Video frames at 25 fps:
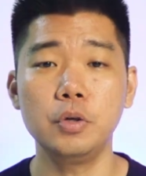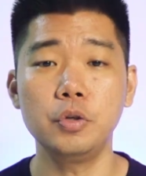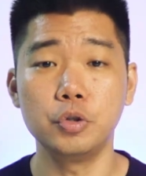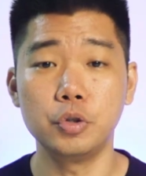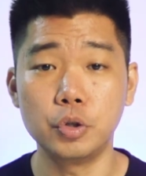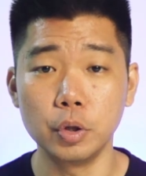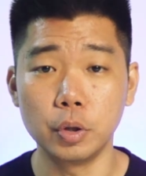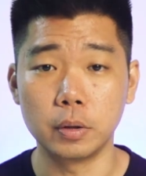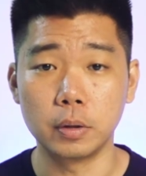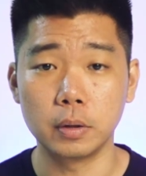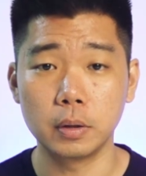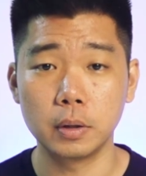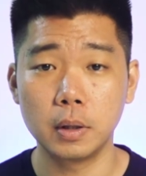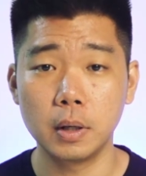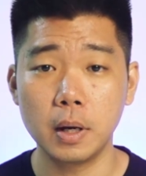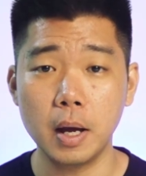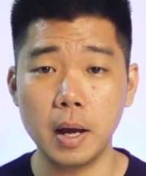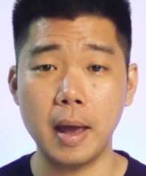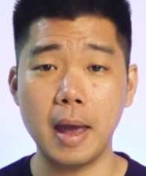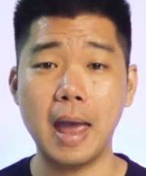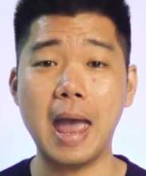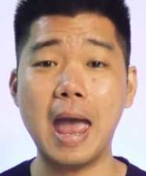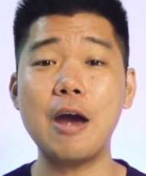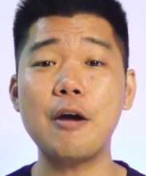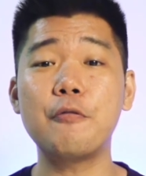Dude,
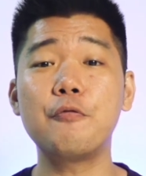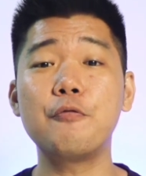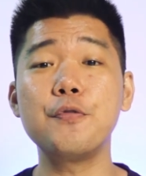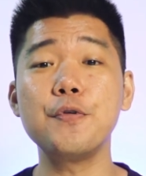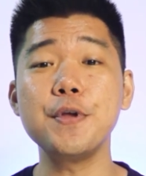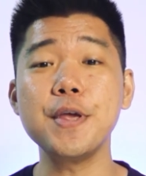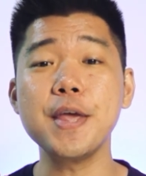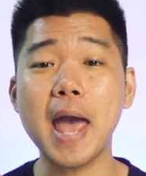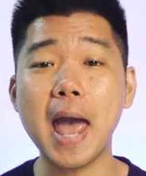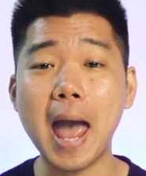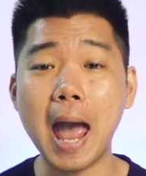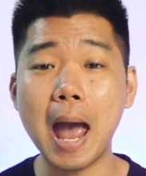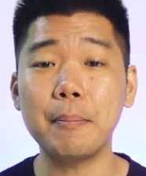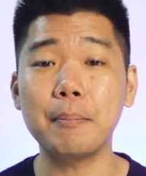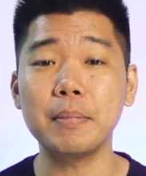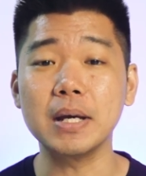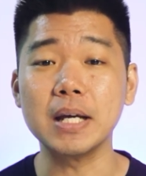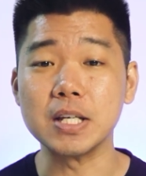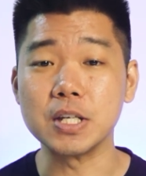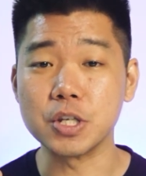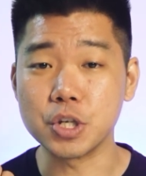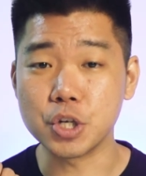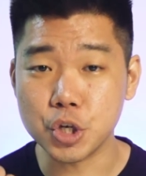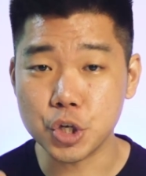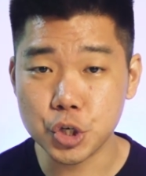every app
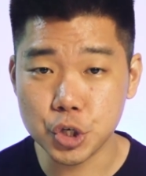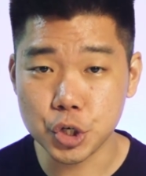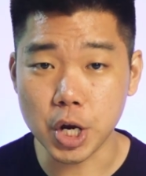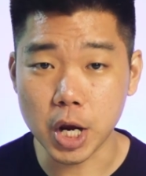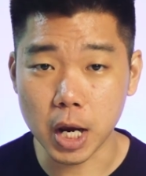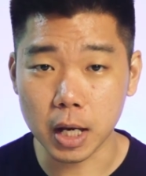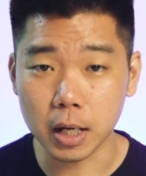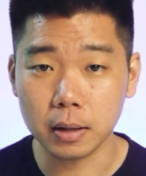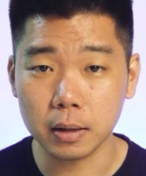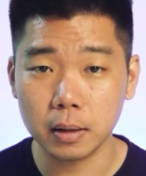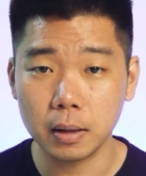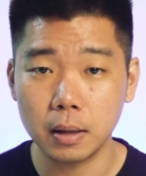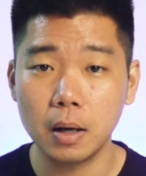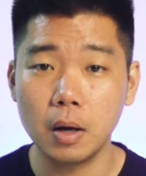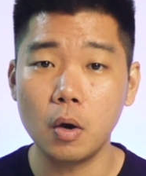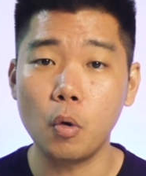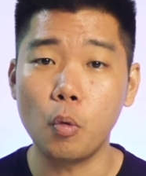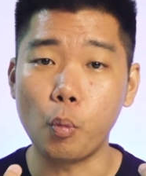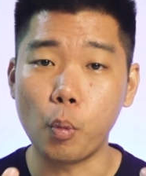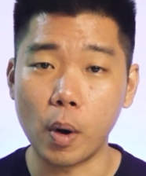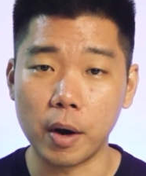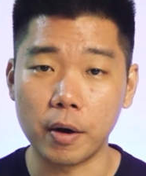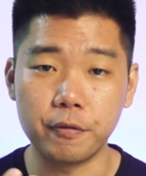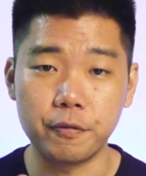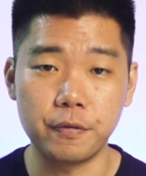is shit
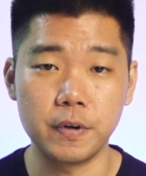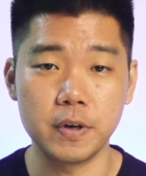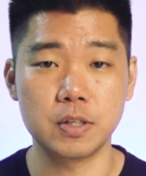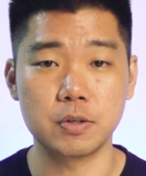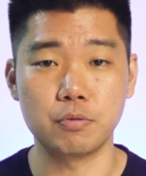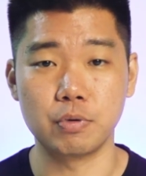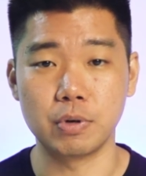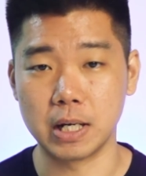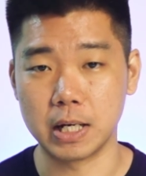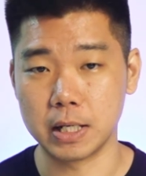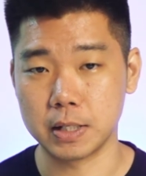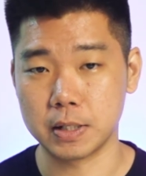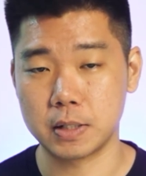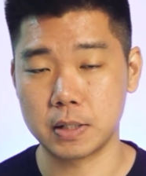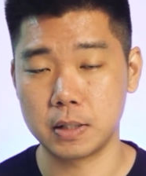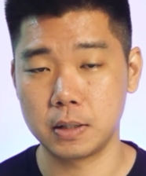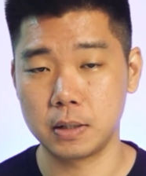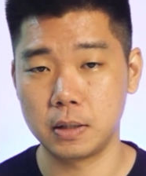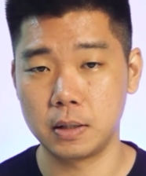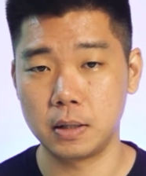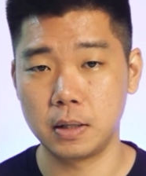when first released.